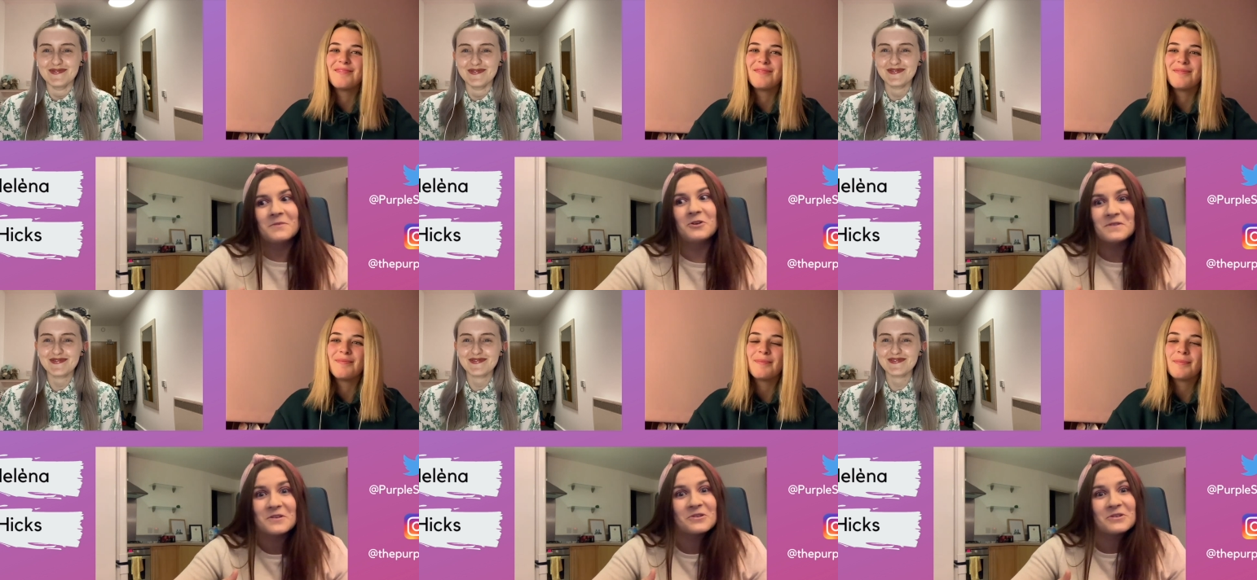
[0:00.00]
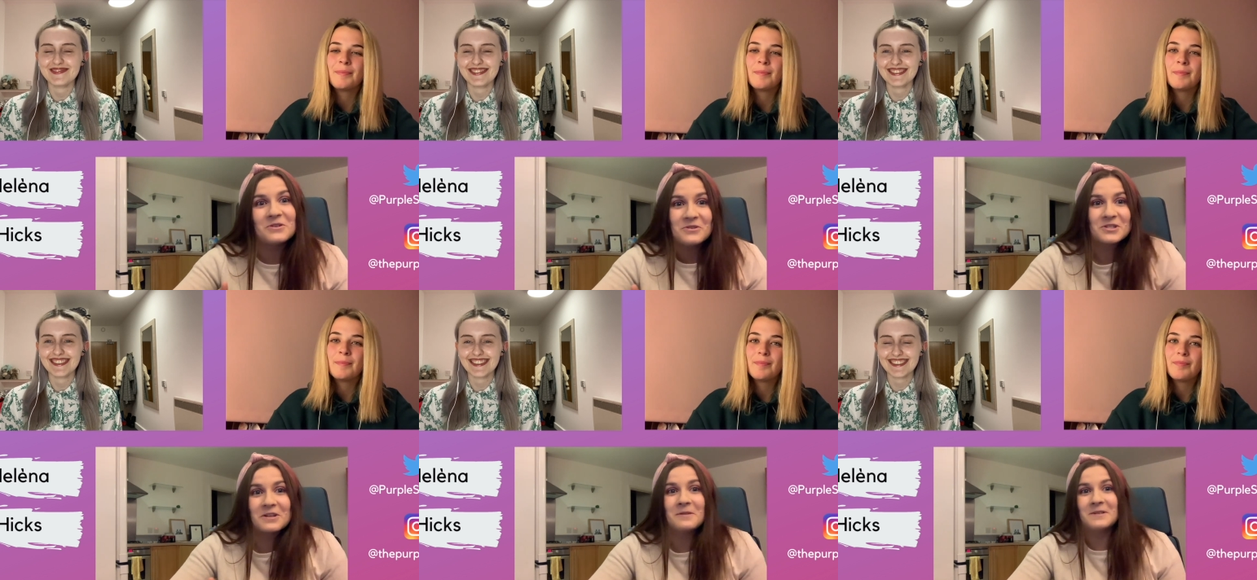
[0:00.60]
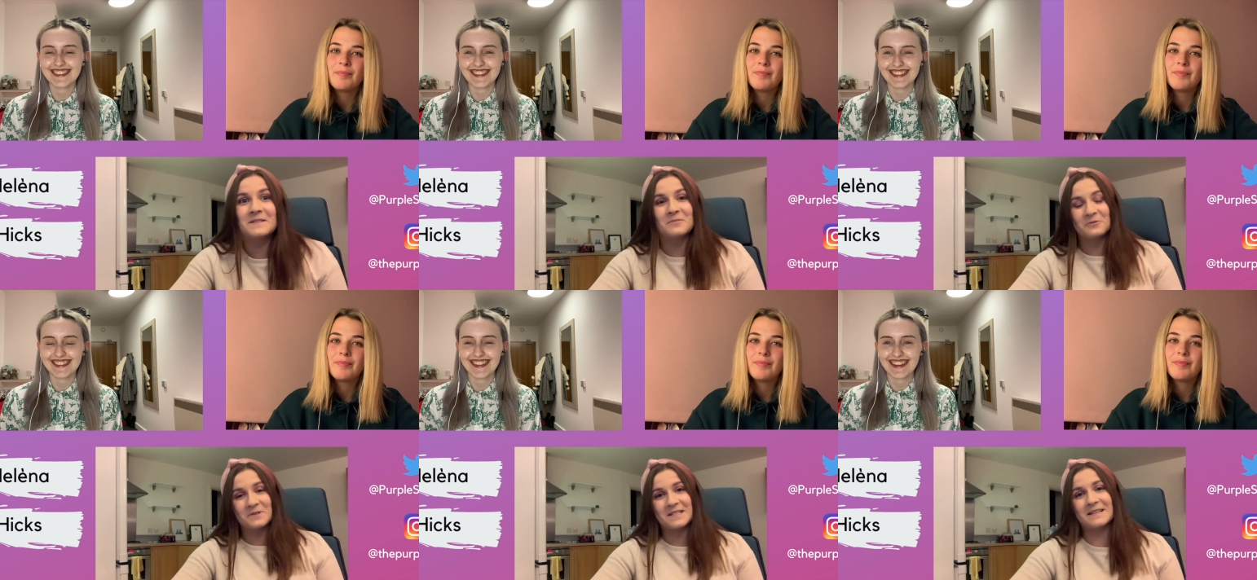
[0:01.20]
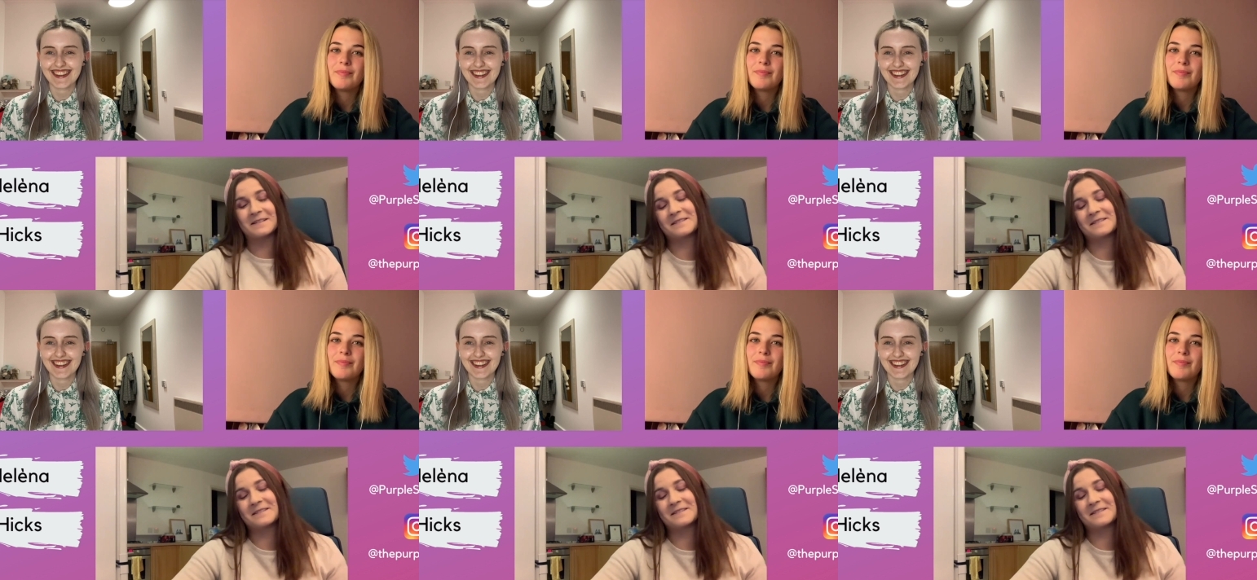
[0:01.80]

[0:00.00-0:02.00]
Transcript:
Speaker 1: who's good? Who should I be supporting?